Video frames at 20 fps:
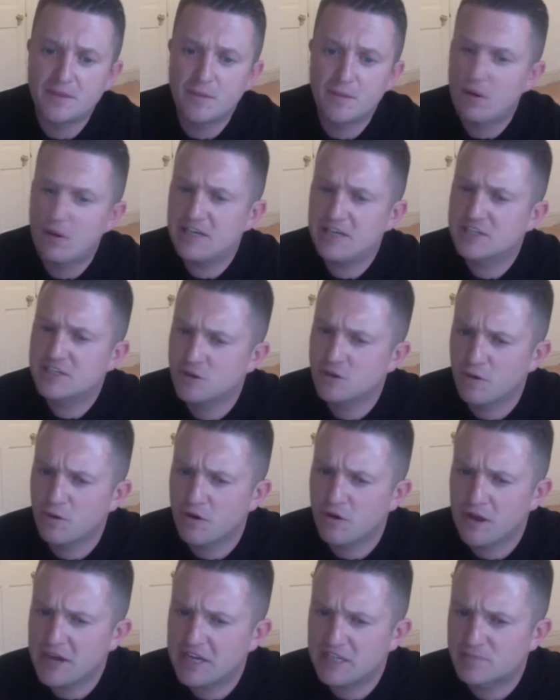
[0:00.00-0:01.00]
The police, you were
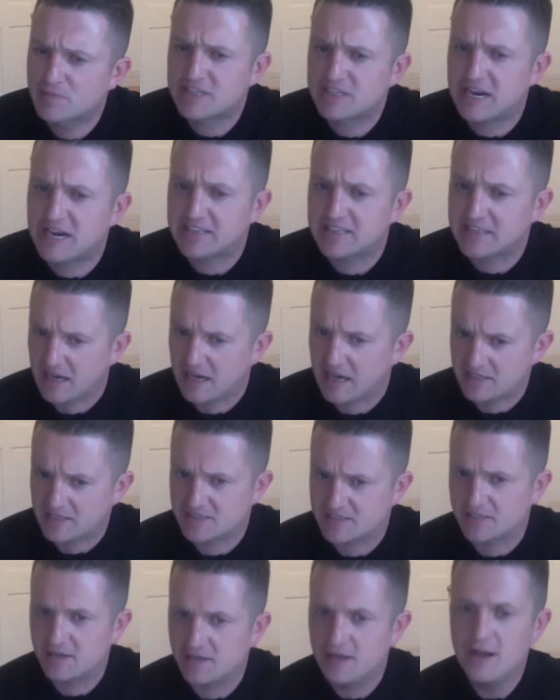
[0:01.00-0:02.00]
not here to protect
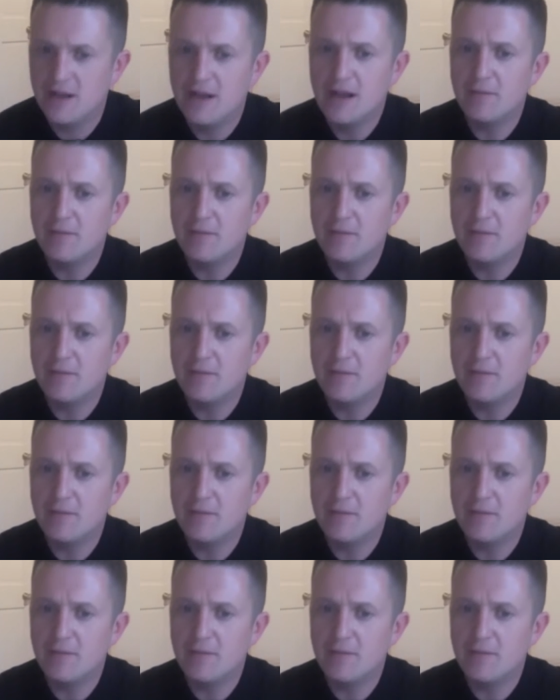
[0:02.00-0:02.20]
us.